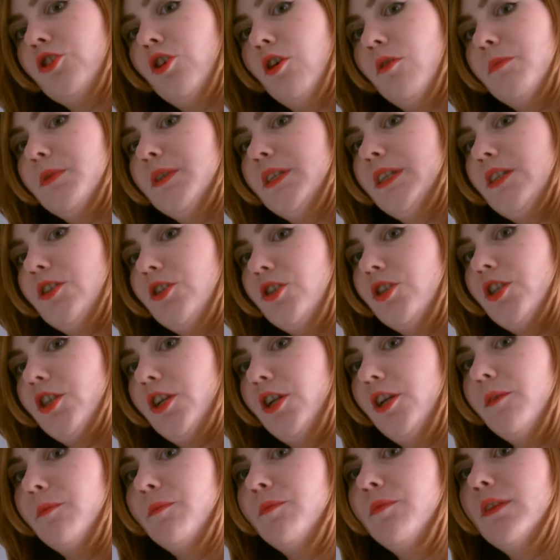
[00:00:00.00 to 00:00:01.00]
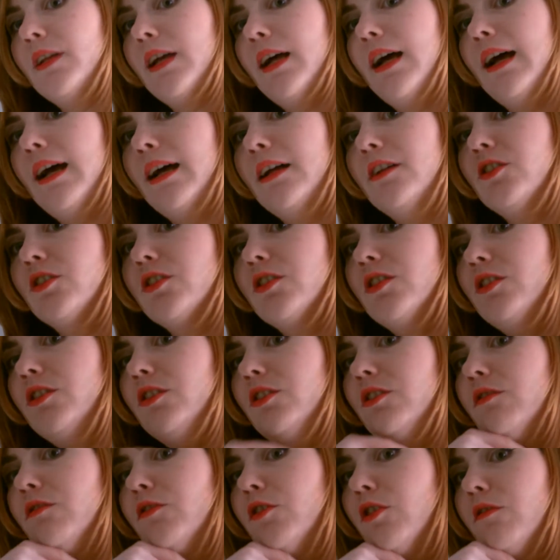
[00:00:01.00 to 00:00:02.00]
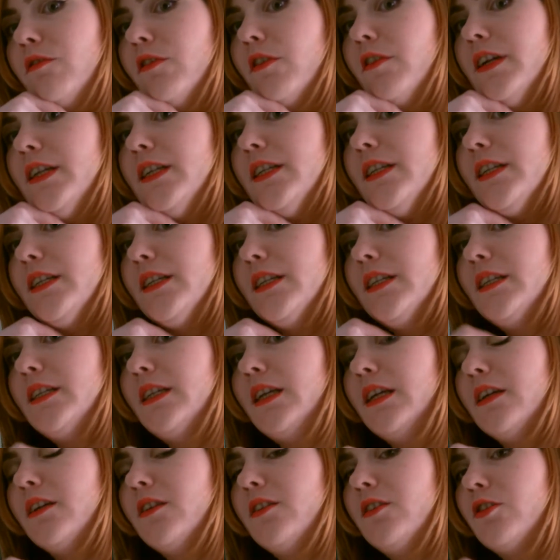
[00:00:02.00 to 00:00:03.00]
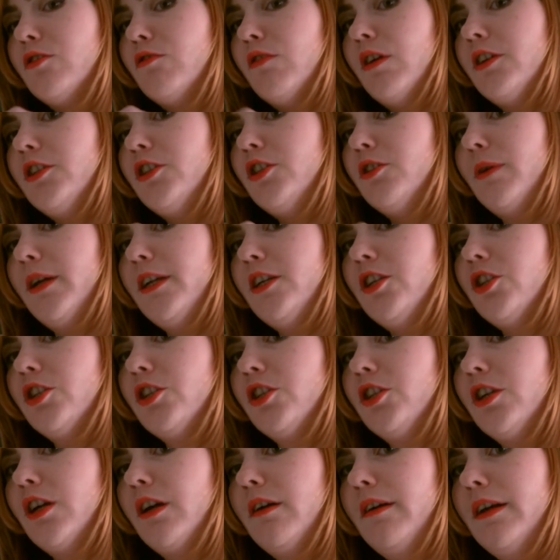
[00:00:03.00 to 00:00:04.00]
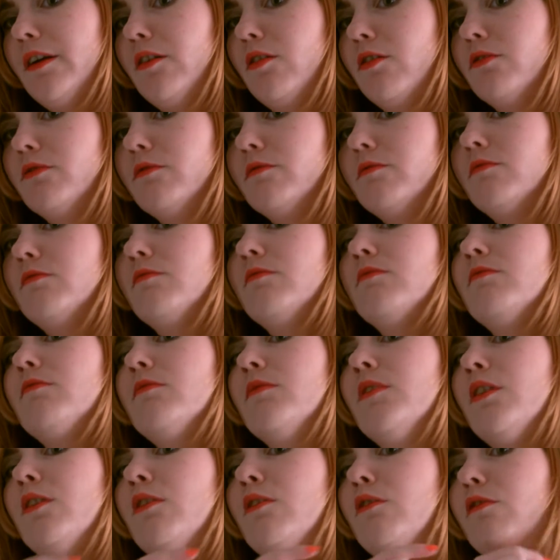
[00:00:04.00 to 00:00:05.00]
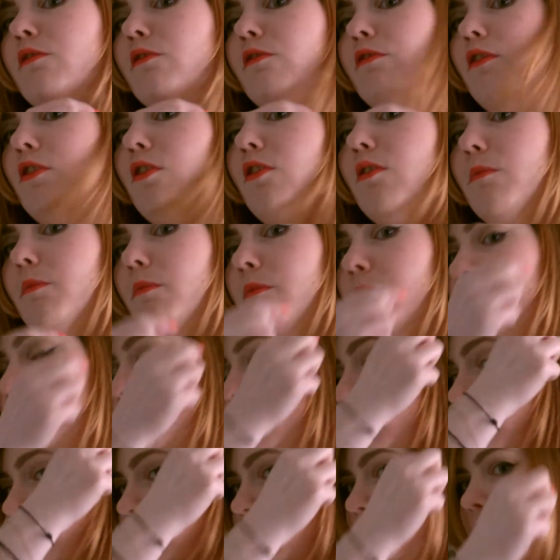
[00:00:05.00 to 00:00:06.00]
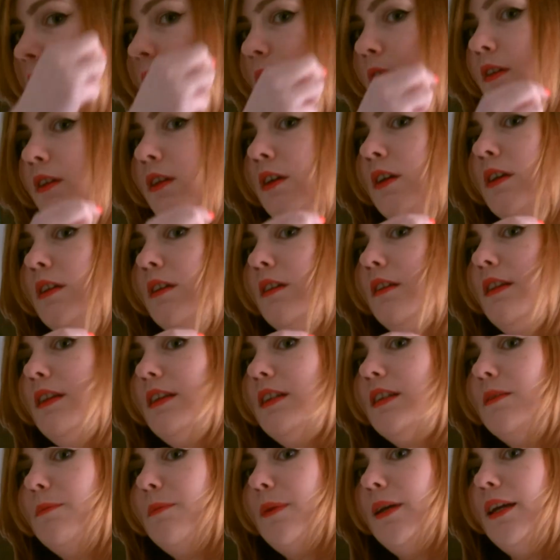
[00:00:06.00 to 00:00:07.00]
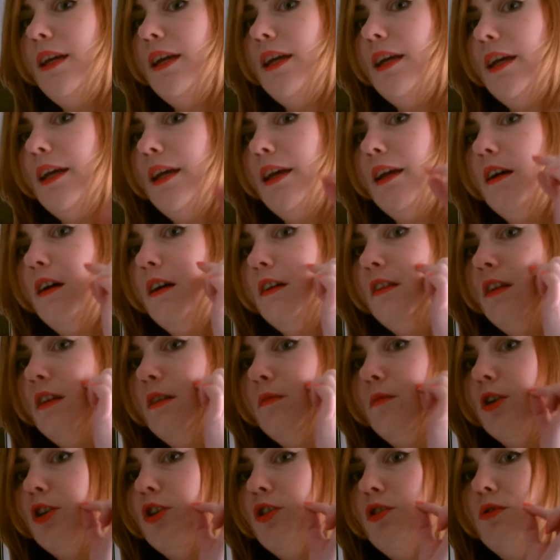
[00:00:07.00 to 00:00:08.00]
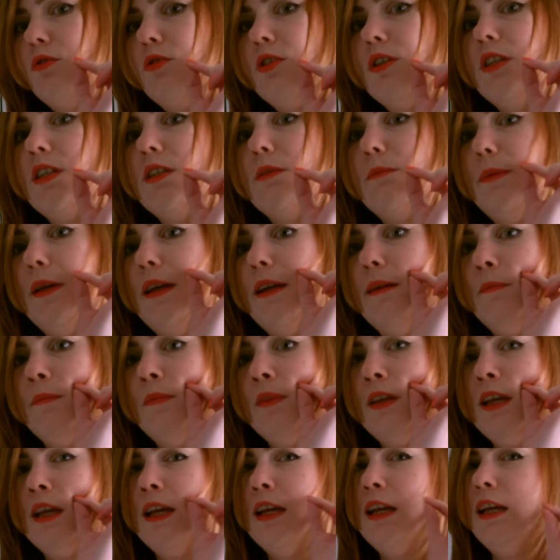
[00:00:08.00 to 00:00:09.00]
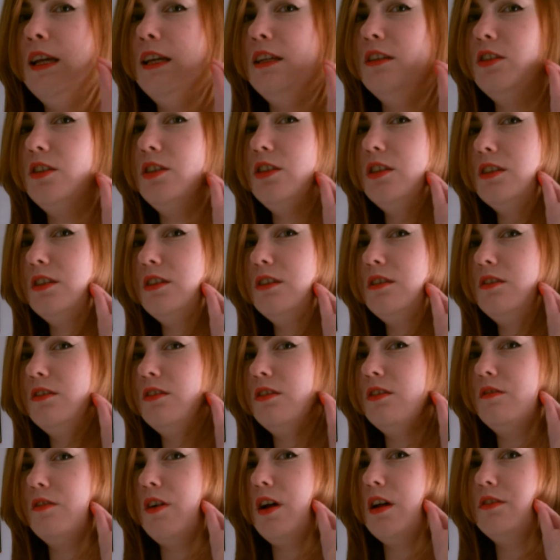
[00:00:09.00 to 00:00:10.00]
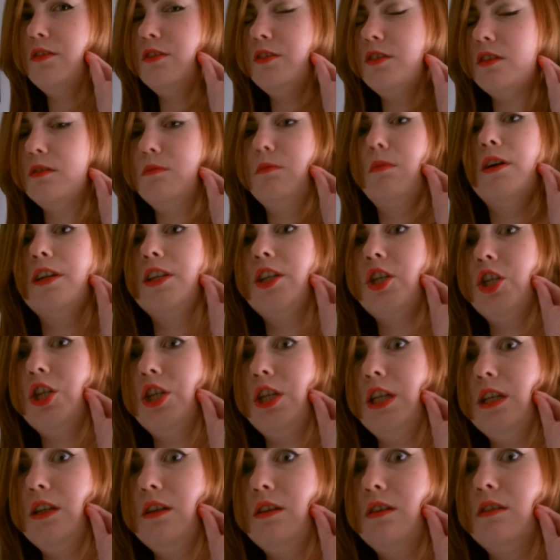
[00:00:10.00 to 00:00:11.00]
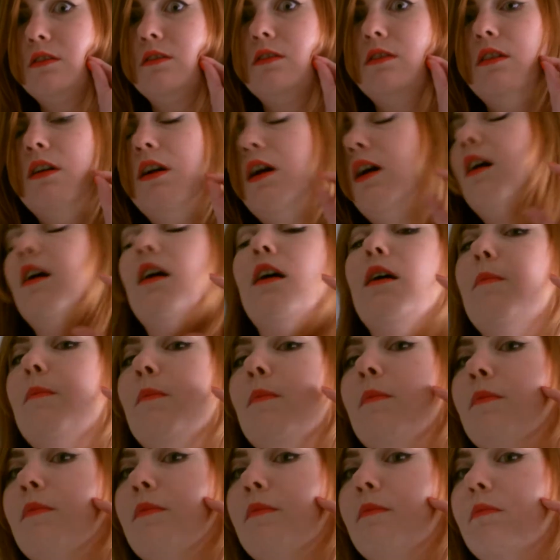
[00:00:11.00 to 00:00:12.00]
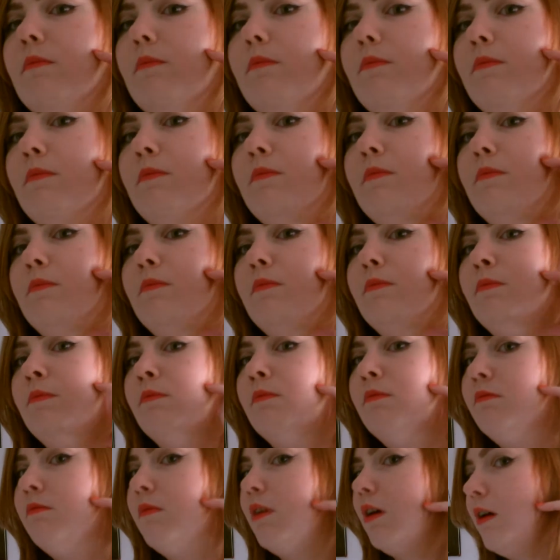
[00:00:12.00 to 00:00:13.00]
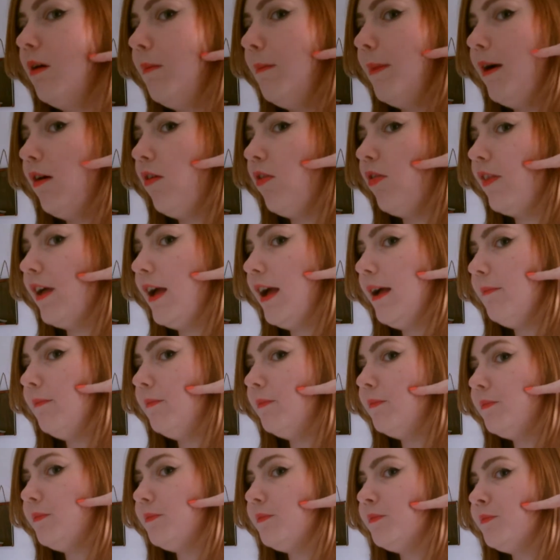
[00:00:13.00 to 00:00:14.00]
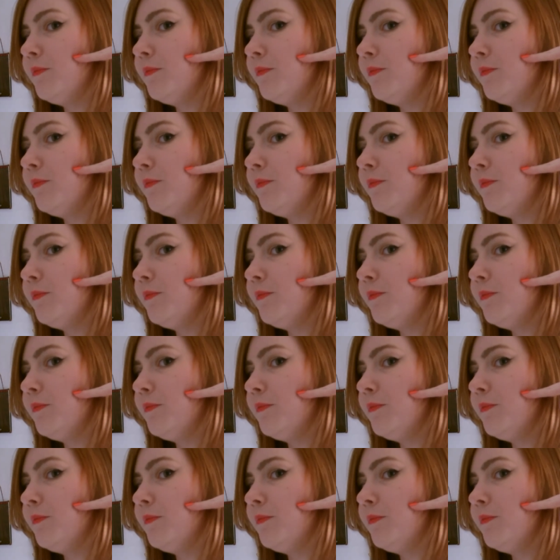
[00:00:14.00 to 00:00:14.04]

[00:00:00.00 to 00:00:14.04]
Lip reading: chopped into, and you've got very distinct graduation going on from this bit here. I think my shortest bit is just sort of under my cheek, about there.